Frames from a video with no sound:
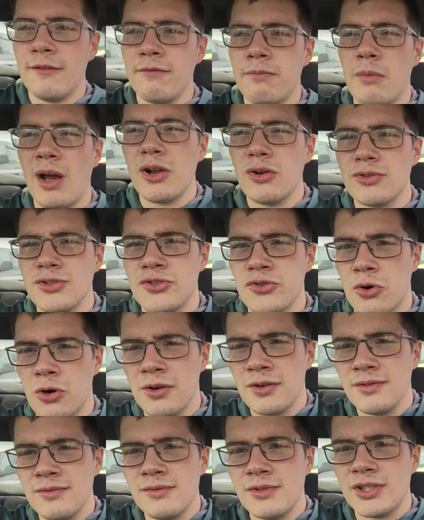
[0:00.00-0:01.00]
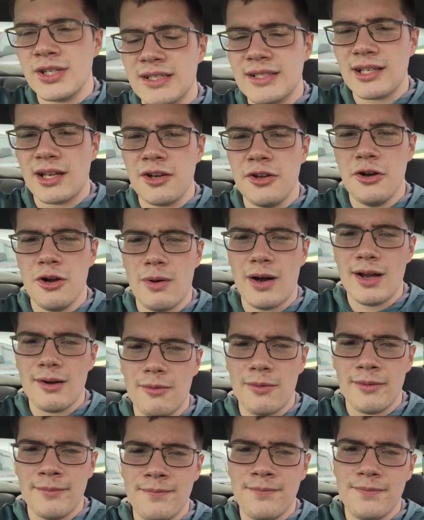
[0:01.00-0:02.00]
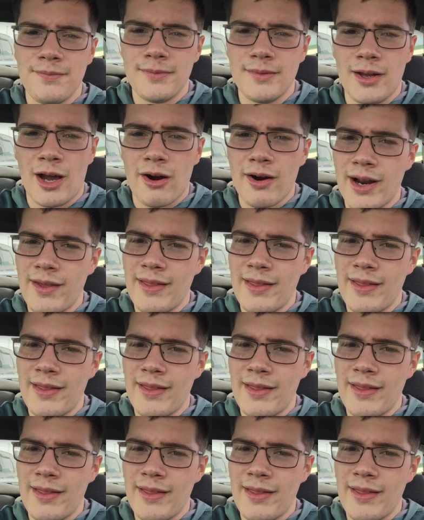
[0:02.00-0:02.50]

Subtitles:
if Michael Jordan just said, you know what, all